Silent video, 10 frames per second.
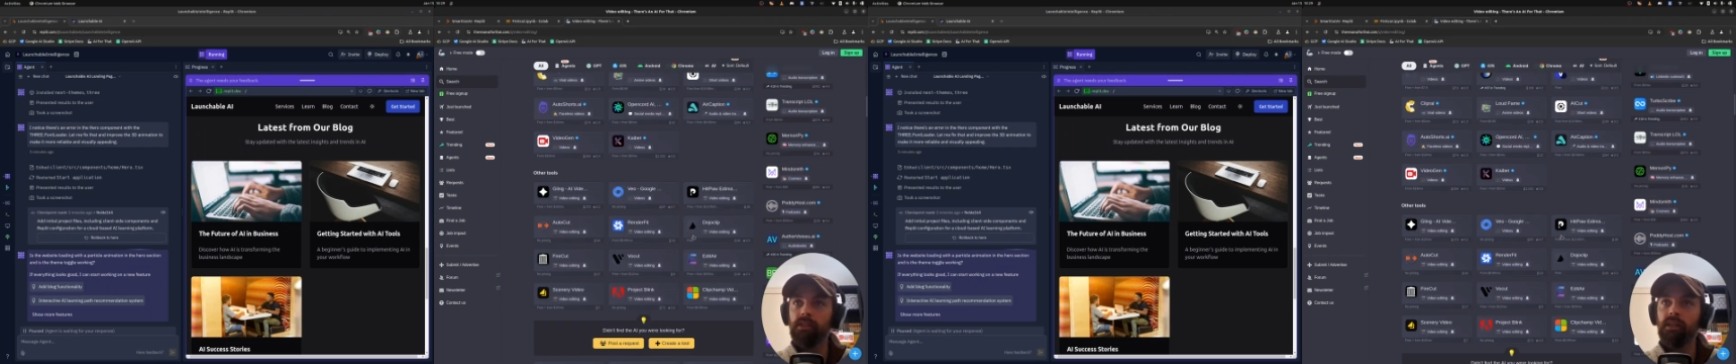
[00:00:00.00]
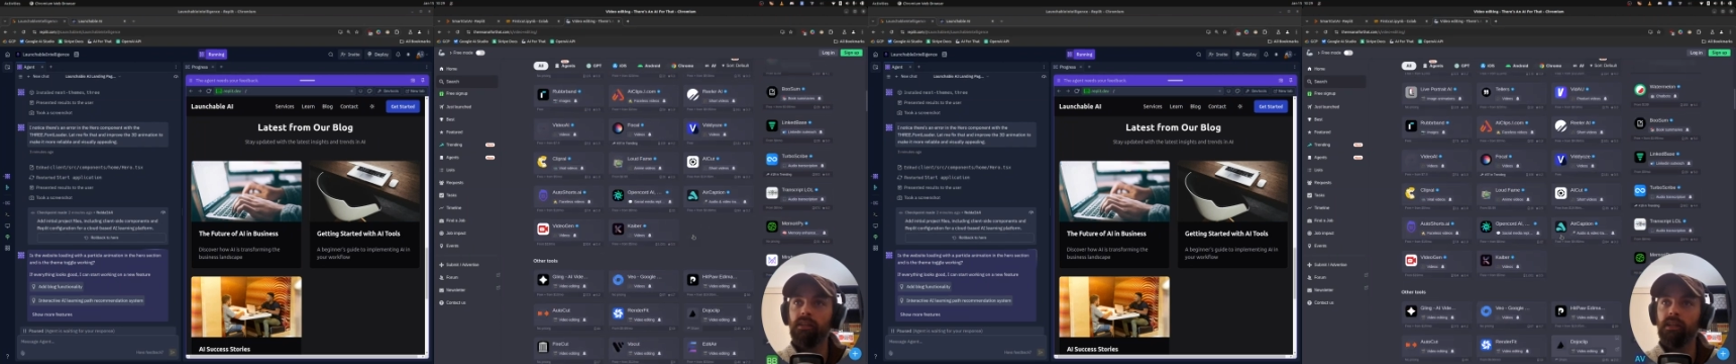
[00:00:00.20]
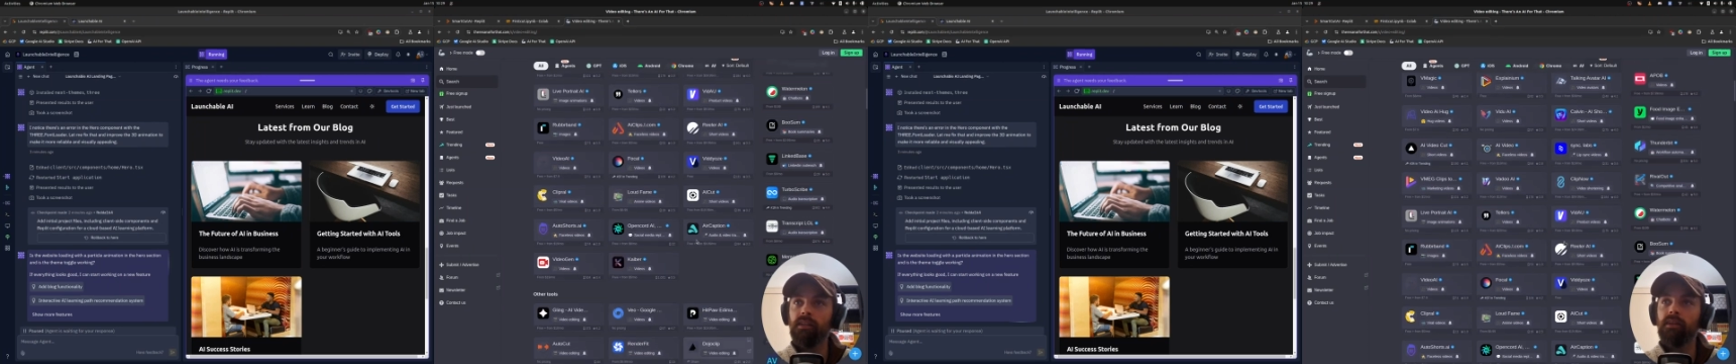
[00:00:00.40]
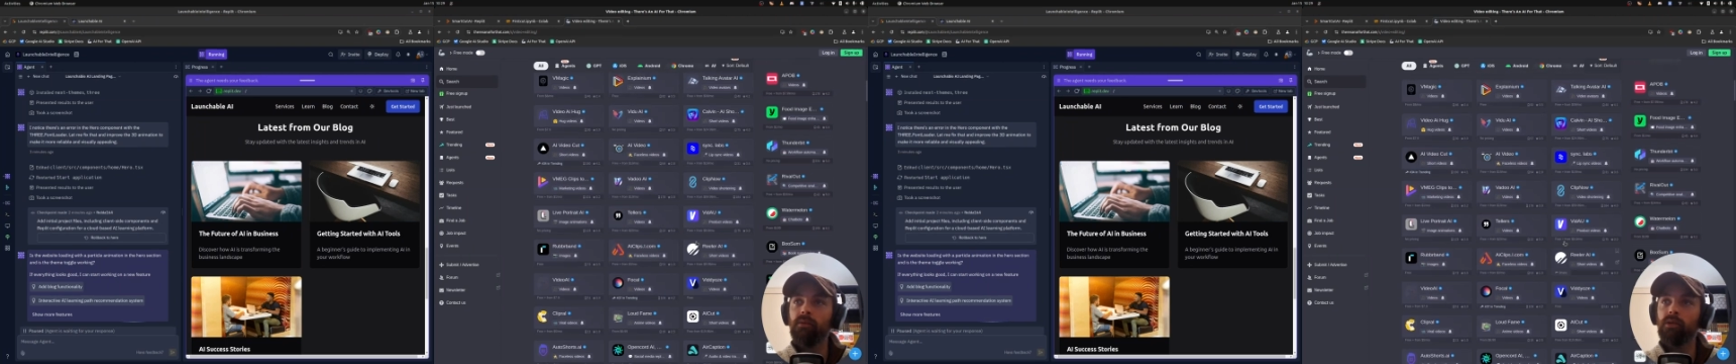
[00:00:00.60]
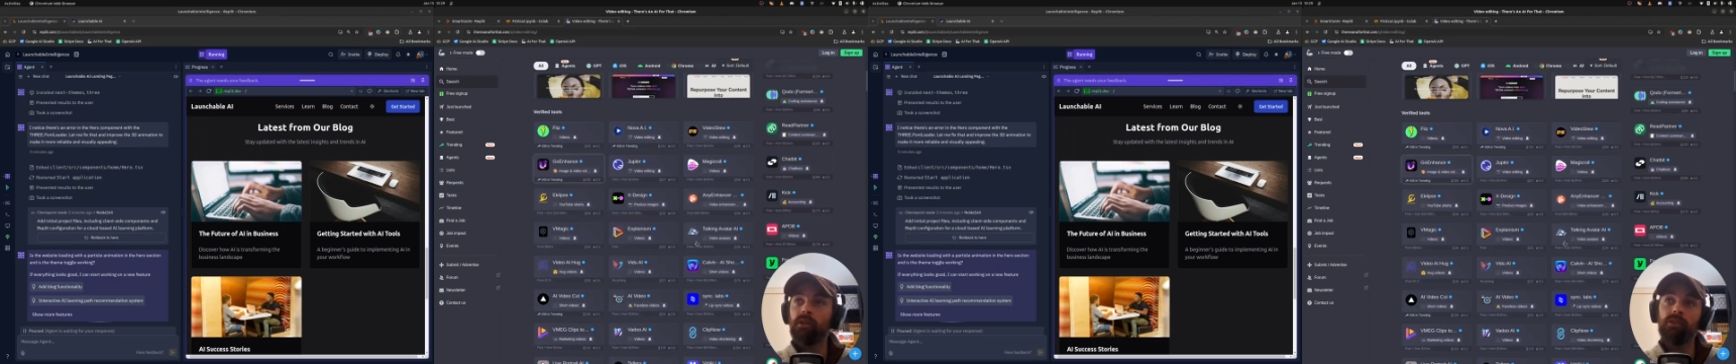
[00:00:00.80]
10 that I
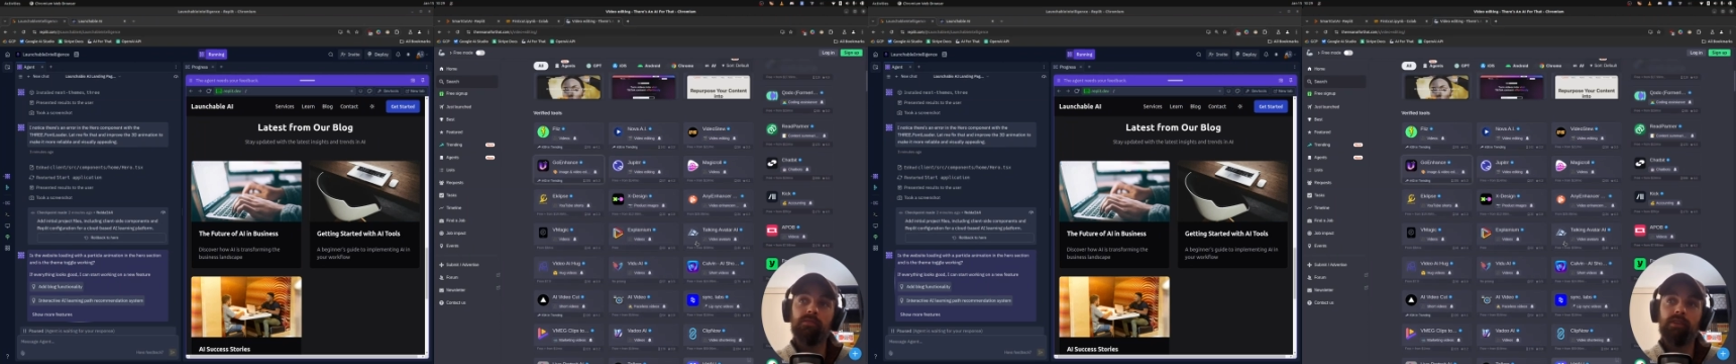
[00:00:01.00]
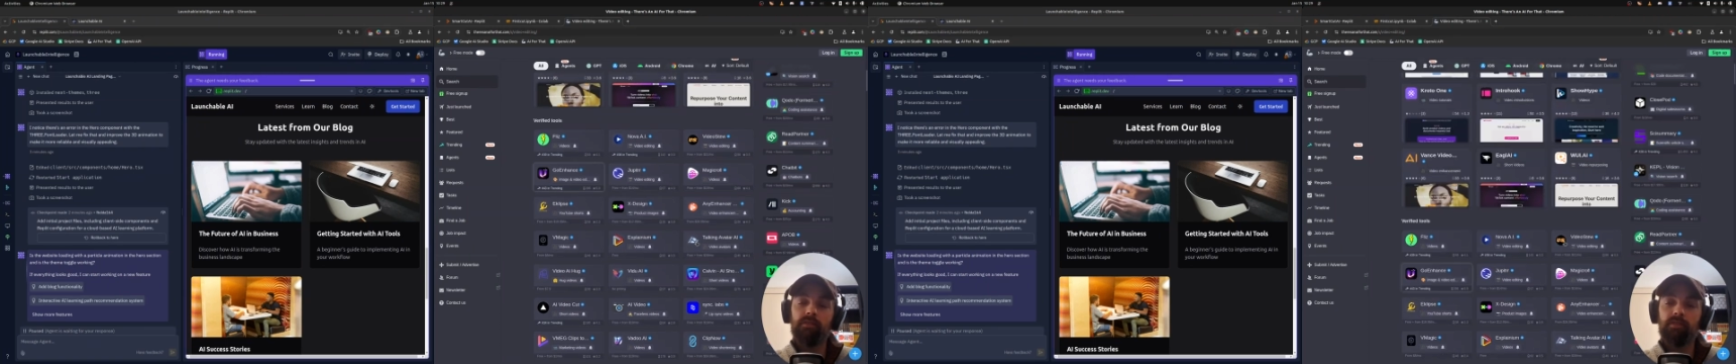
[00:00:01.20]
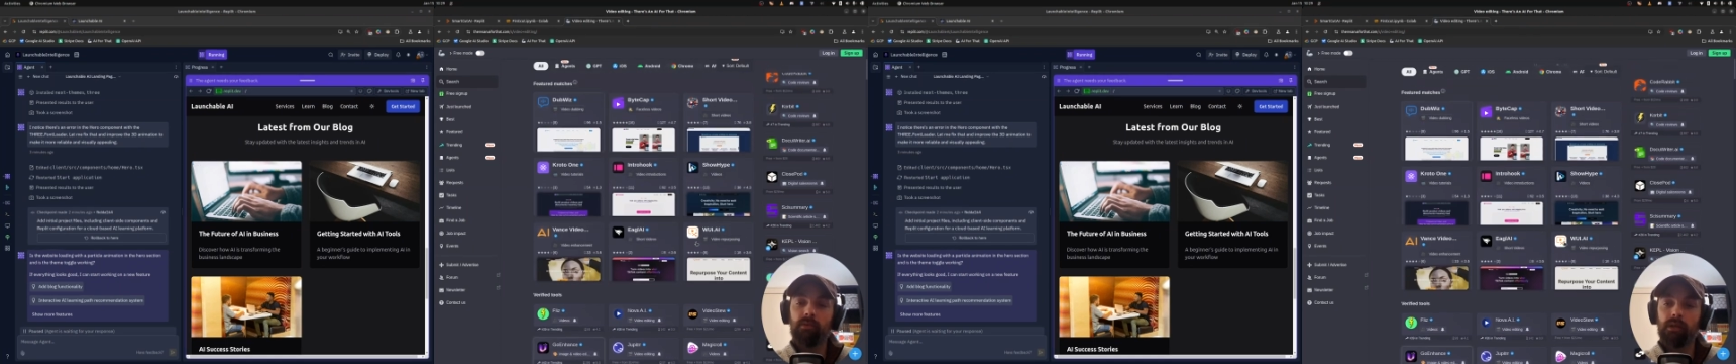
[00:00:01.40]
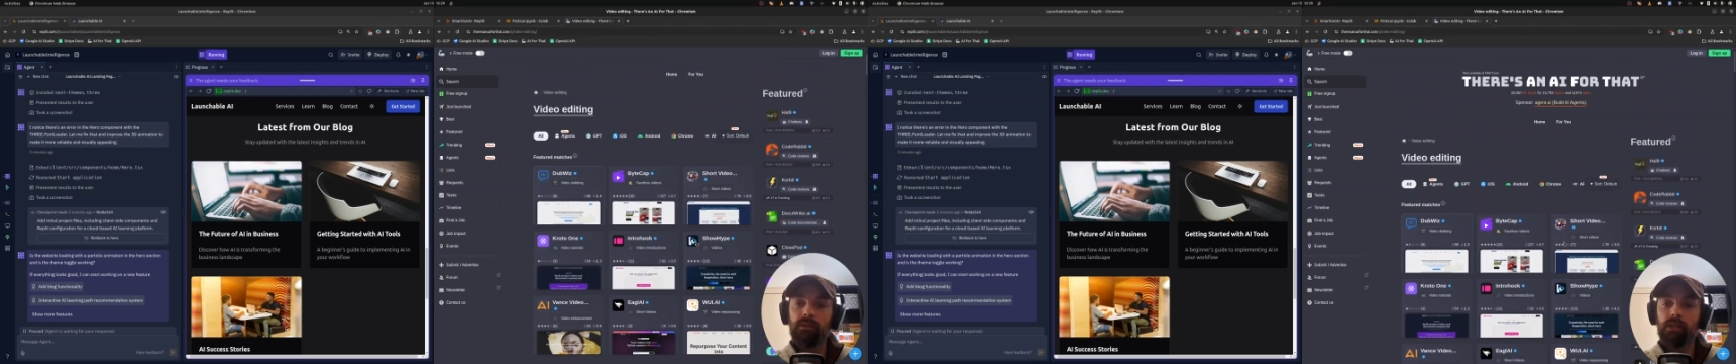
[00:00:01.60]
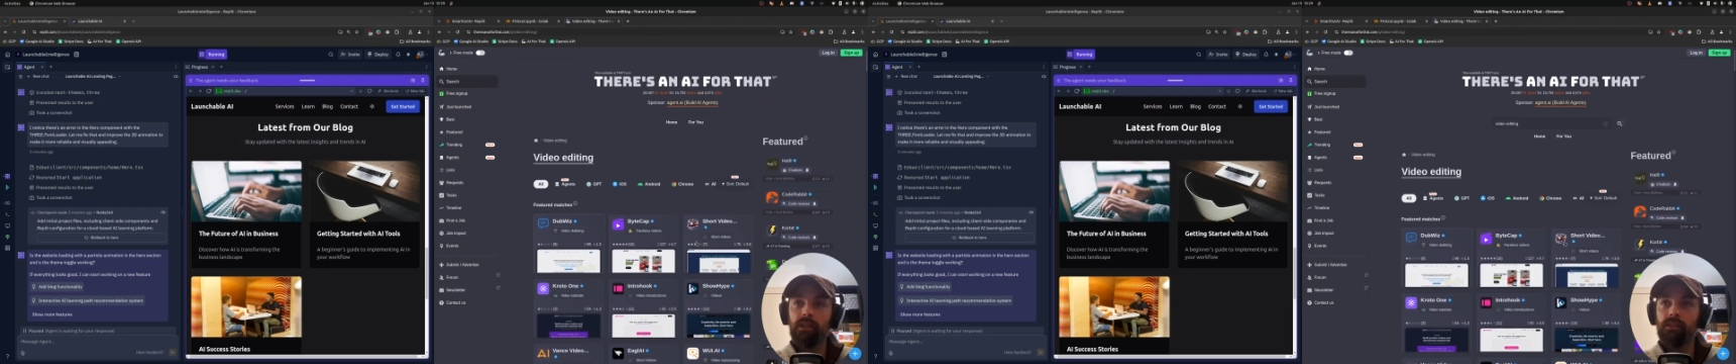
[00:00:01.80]
thought were a good fit for what I
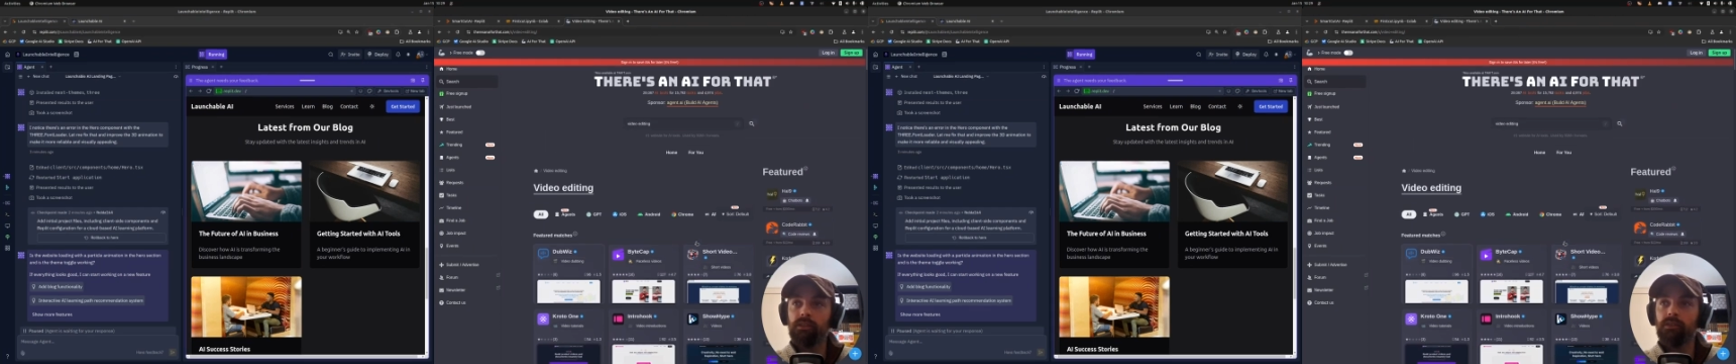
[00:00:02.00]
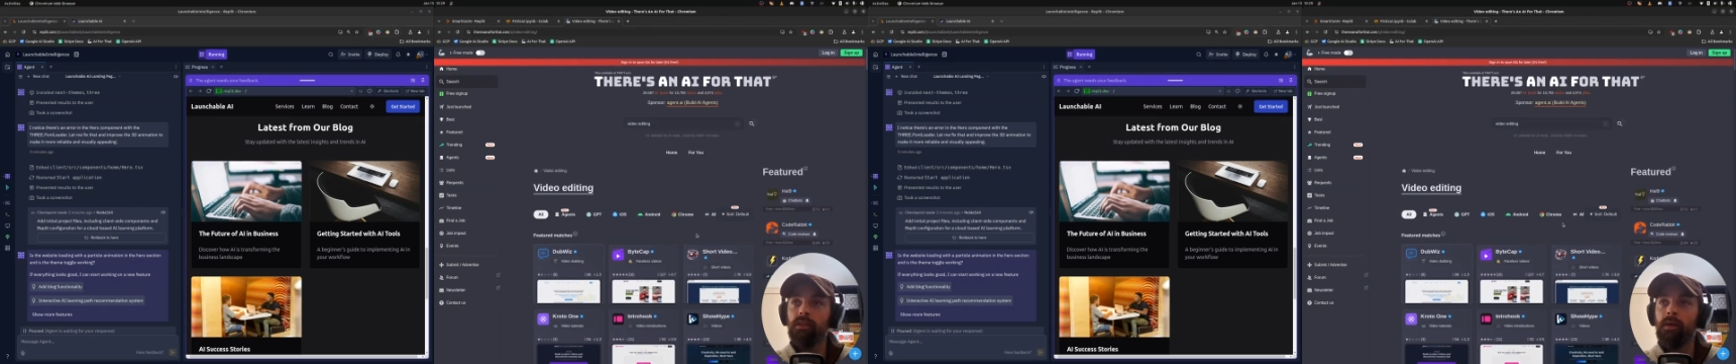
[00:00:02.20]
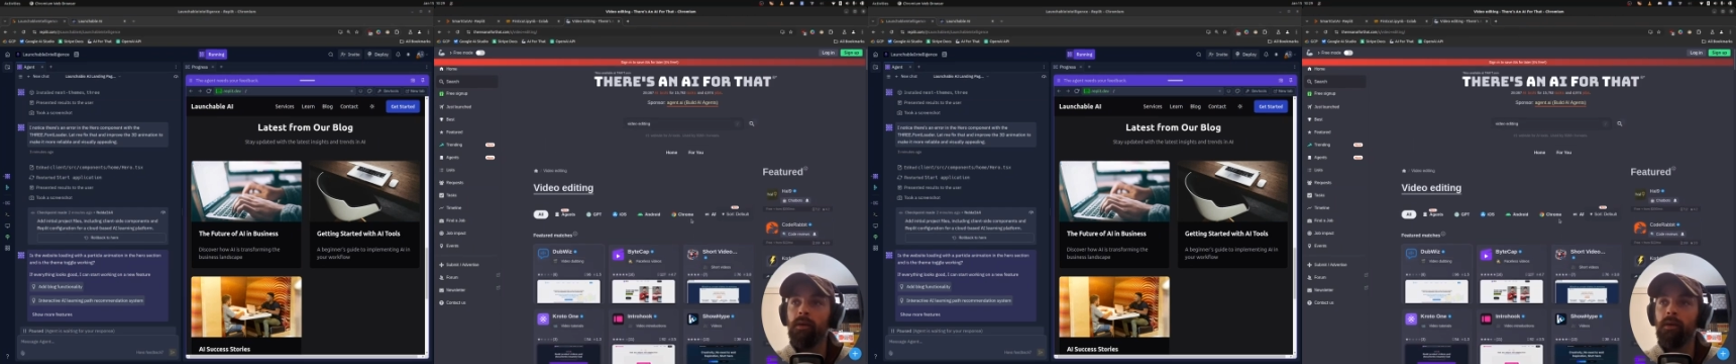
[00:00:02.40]
was trying to do.